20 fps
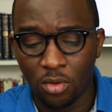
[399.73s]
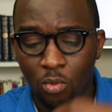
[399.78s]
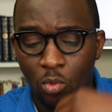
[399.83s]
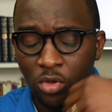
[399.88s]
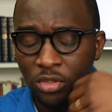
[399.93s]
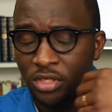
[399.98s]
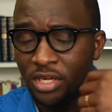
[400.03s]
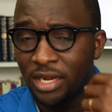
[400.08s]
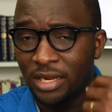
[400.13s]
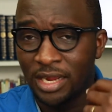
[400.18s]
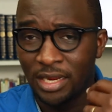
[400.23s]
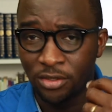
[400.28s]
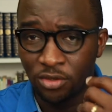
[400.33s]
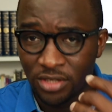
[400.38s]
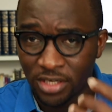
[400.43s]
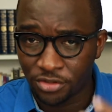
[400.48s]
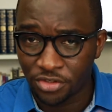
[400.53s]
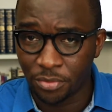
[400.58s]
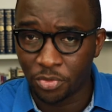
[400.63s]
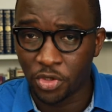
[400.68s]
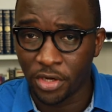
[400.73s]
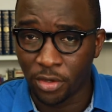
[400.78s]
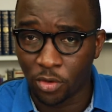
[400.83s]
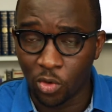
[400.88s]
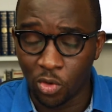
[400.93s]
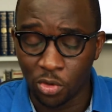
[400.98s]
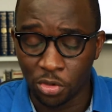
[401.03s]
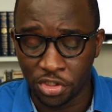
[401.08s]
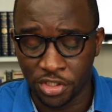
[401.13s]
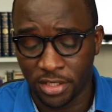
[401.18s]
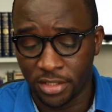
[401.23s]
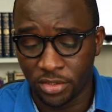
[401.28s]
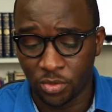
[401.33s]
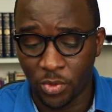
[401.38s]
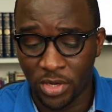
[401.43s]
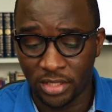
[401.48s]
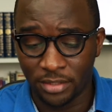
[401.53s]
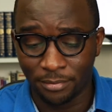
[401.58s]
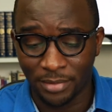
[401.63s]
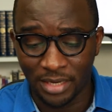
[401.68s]
What another scripture in Colossians
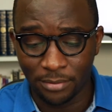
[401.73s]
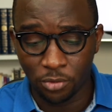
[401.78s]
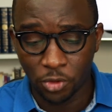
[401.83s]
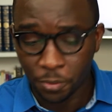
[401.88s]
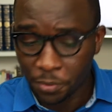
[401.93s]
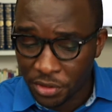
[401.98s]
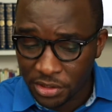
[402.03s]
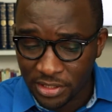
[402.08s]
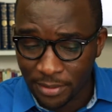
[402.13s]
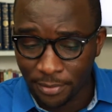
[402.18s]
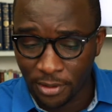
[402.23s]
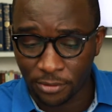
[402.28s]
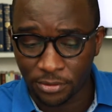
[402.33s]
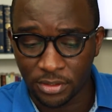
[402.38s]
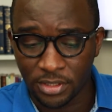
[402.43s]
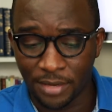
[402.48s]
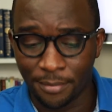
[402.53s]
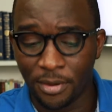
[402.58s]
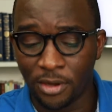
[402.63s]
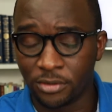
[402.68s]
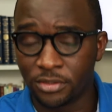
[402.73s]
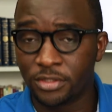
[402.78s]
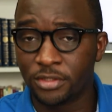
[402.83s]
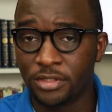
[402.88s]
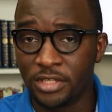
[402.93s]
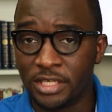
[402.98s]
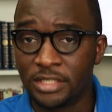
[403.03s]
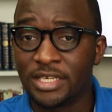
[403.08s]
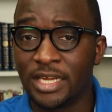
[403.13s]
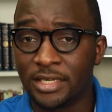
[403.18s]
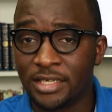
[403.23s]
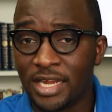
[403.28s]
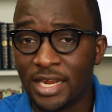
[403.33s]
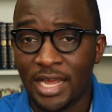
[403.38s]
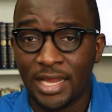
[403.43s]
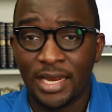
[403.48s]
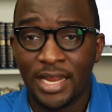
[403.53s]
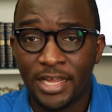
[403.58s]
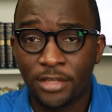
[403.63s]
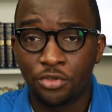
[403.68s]
where the Bible speaks about this. And
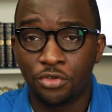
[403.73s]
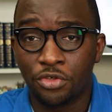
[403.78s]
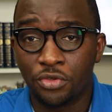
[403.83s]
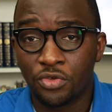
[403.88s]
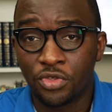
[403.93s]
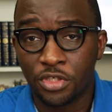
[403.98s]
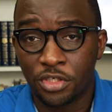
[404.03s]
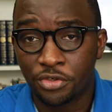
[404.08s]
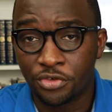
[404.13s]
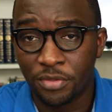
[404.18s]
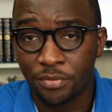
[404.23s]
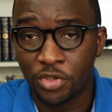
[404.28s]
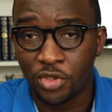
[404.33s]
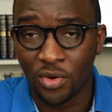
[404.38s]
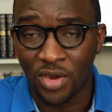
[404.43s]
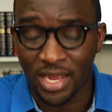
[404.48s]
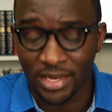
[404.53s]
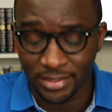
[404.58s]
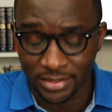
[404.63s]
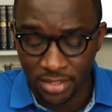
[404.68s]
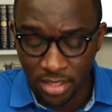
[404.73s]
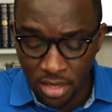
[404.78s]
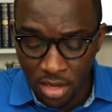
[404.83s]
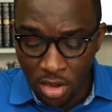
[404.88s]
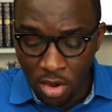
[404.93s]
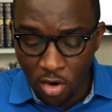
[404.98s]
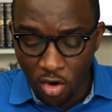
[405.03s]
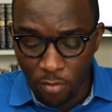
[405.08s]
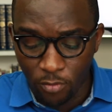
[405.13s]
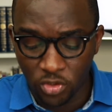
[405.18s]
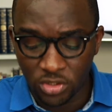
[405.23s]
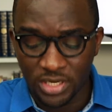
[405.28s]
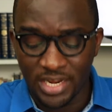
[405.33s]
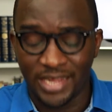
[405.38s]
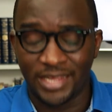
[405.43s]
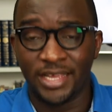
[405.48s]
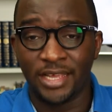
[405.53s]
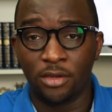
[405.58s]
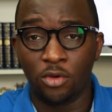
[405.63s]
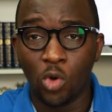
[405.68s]
I like to use this scripture as almost
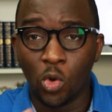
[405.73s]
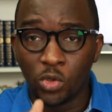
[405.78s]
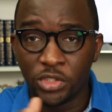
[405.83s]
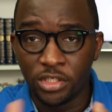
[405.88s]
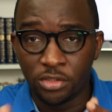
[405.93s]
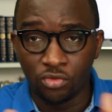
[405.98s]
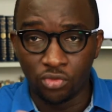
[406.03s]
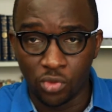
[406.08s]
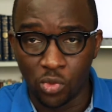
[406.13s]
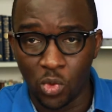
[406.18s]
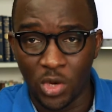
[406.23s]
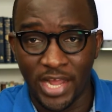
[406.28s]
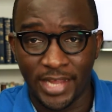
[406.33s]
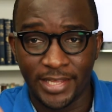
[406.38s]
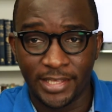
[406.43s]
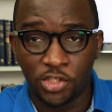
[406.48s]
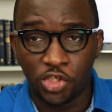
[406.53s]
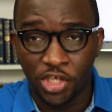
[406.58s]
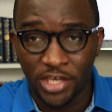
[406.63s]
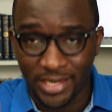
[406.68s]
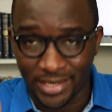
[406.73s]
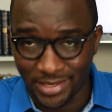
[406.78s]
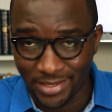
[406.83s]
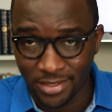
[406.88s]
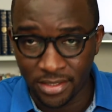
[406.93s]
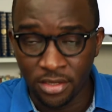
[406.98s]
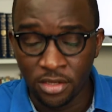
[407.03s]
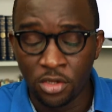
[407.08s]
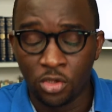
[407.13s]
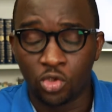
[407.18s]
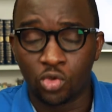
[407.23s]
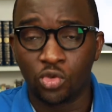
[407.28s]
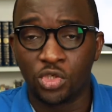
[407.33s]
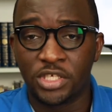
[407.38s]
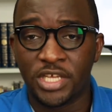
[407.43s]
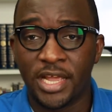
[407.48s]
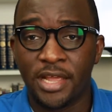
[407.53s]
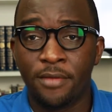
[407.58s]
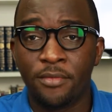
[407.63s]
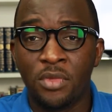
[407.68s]
like a golden rule, like a check to
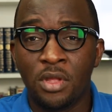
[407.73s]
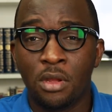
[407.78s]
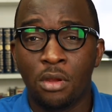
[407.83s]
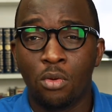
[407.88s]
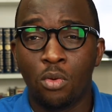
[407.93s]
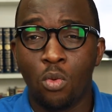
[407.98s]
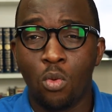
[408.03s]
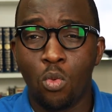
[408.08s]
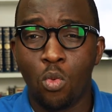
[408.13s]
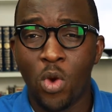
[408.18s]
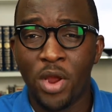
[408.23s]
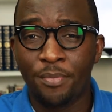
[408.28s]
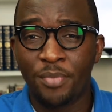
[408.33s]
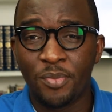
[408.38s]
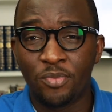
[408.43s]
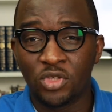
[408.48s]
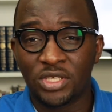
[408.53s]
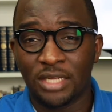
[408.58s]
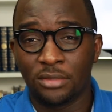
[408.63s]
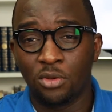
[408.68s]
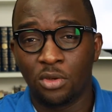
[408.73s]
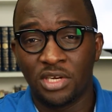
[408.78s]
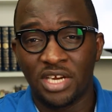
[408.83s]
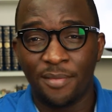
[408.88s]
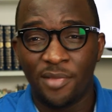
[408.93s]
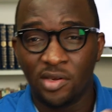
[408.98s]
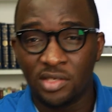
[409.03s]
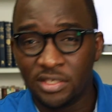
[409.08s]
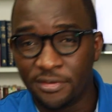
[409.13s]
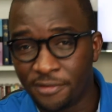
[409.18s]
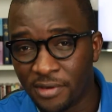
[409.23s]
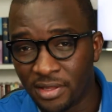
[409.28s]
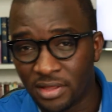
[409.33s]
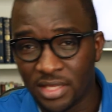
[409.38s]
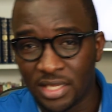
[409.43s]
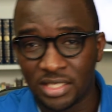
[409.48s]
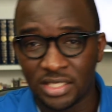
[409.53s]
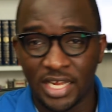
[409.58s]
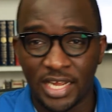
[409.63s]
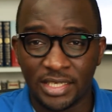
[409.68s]
say, when people start talking about different
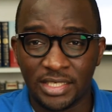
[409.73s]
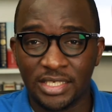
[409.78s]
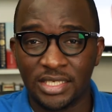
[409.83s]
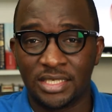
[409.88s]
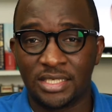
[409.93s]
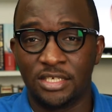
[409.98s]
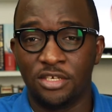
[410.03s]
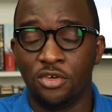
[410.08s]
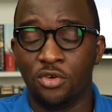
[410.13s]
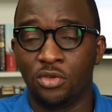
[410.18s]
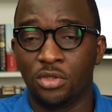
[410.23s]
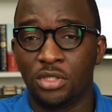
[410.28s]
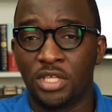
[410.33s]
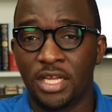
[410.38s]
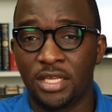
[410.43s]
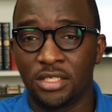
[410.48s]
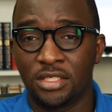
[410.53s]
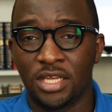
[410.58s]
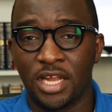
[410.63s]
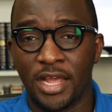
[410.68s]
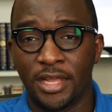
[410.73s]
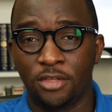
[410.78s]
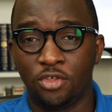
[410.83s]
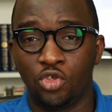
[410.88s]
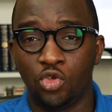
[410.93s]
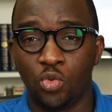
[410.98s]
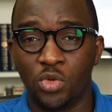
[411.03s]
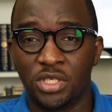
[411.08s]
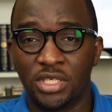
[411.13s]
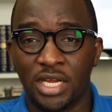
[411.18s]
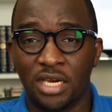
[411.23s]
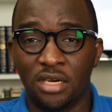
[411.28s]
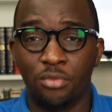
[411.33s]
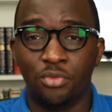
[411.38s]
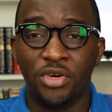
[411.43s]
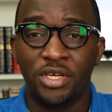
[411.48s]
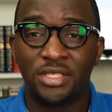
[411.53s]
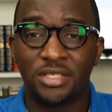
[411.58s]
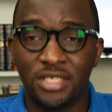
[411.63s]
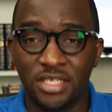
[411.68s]
things like this, you know, things like, should we
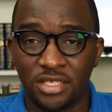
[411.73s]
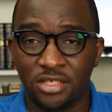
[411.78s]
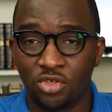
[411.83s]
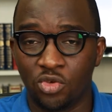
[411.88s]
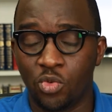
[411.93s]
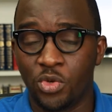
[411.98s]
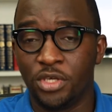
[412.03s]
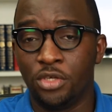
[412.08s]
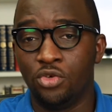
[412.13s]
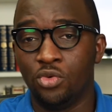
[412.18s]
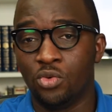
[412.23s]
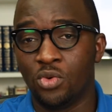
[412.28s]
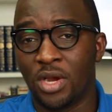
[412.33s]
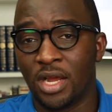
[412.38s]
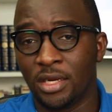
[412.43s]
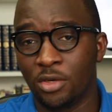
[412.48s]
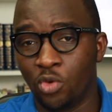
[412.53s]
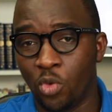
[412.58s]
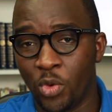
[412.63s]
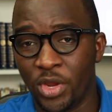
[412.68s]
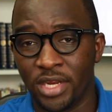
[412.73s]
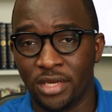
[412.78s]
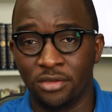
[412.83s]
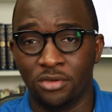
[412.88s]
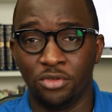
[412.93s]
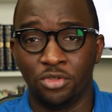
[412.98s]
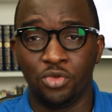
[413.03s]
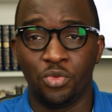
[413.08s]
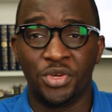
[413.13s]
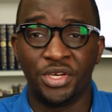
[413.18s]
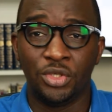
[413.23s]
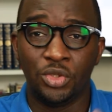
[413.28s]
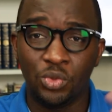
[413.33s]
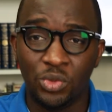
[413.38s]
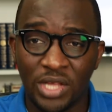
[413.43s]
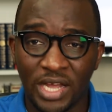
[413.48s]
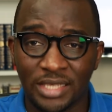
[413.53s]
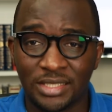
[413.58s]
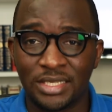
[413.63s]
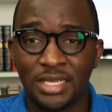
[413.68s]
celebrate this? Should we do Halloween? Or should we do
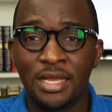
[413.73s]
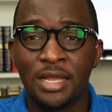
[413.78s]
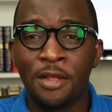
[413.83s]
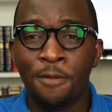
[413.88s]
that?